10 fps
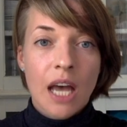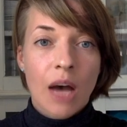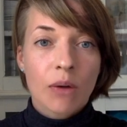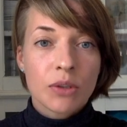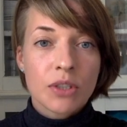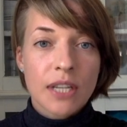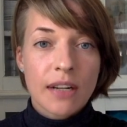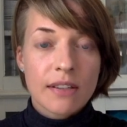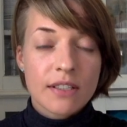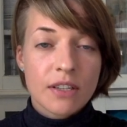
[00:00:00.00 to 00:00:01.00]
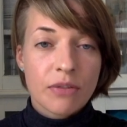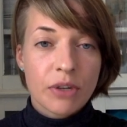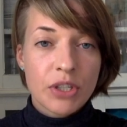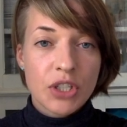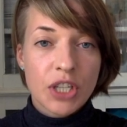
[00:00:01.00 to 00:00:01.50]
How do cells
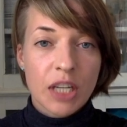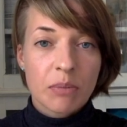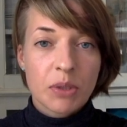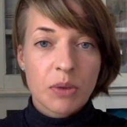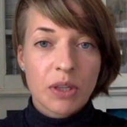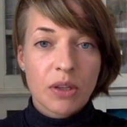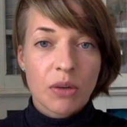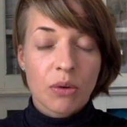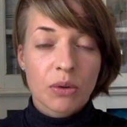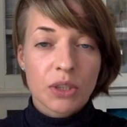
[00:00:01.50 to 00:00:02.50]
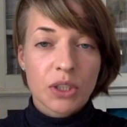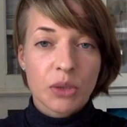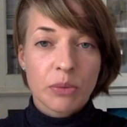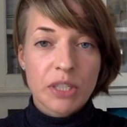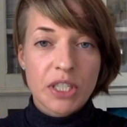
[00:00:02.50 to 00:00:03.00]
differentiate between the old and
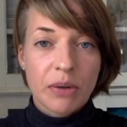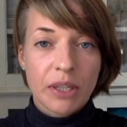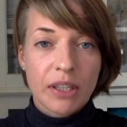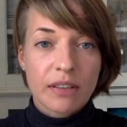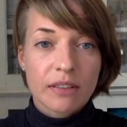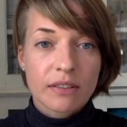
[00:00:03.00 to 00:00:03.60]
new material?